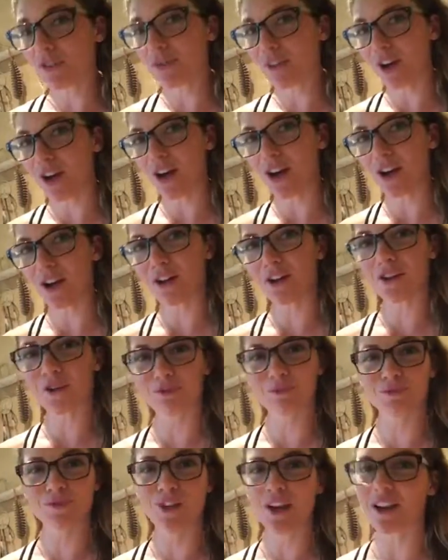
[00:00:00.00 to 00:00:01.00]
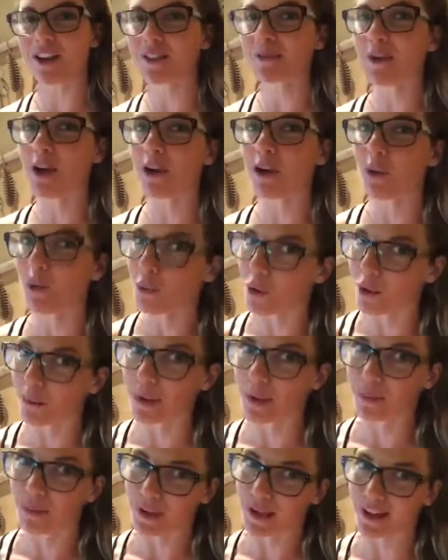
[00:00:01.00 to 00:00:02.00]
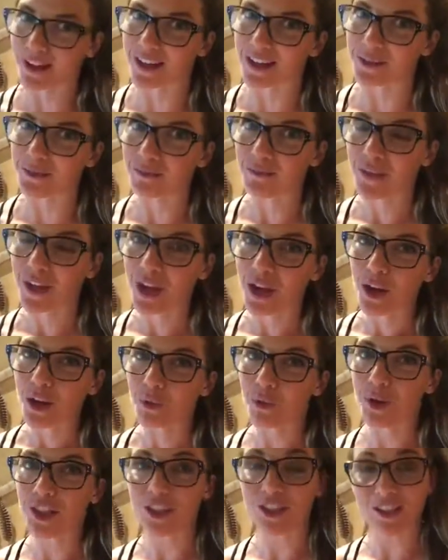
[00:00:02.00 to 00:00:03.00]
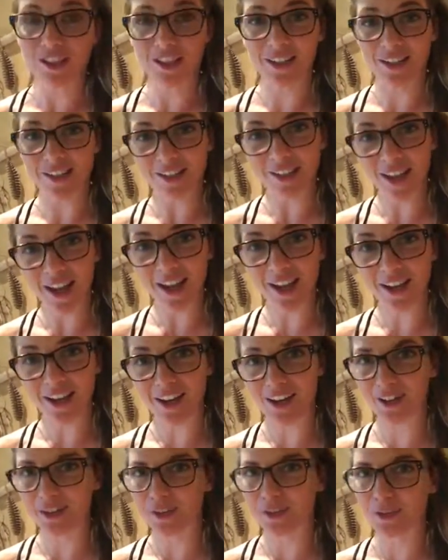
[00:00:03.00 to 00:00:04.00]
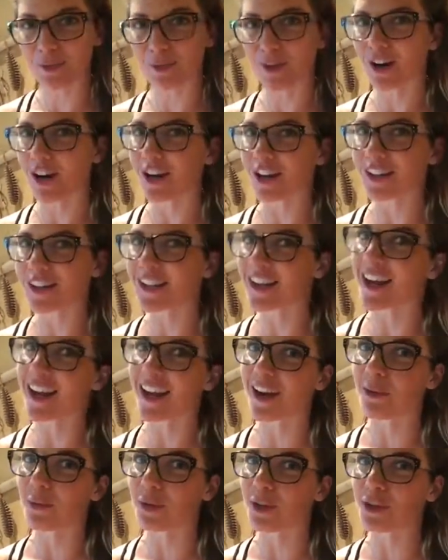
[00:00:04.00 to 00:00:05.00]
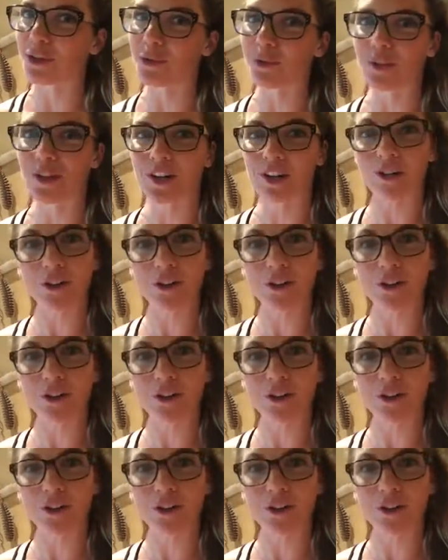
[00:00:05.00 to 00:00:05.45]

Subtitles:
of all, talked about a warming planet, which is going to suck on a super hot day when you want to